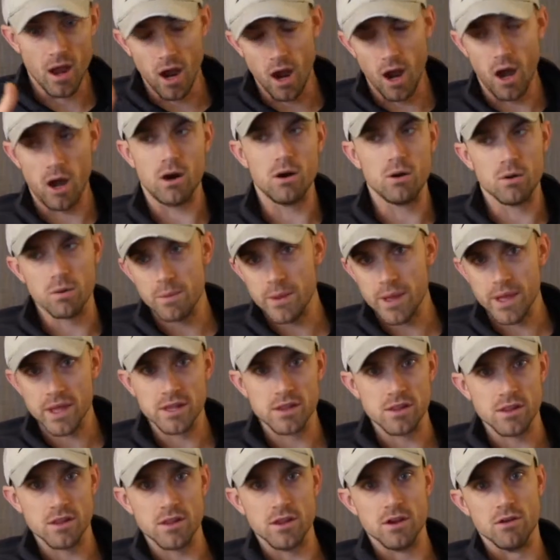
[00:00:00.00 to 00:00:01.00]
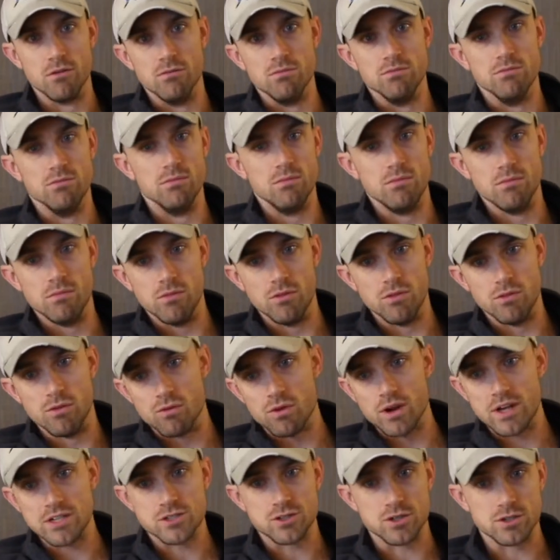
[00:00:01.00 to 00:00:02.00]
oh man, the
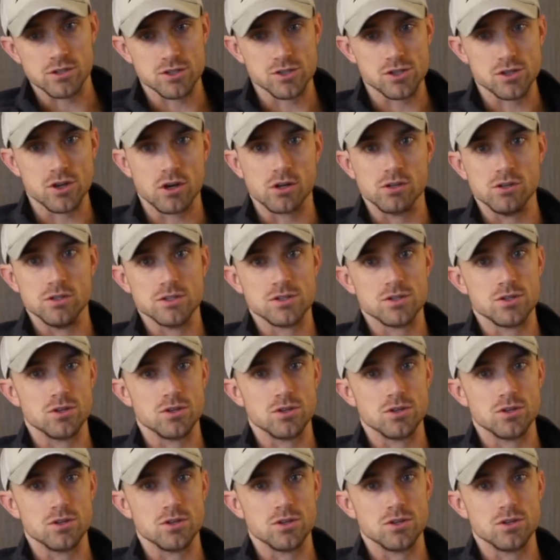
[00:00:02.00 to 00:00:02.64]
restaurant's struggling,